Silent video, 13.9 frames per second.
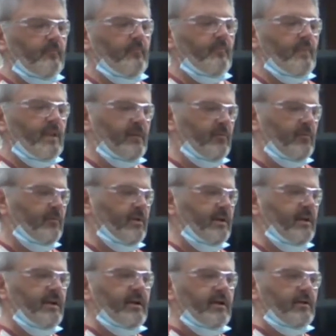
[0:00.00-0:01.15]
And I'm going to put it
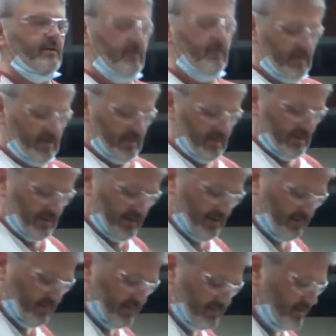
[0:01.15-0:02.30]
in here, and I'm
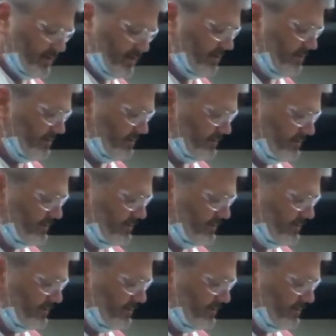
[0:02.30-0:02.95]
going to start.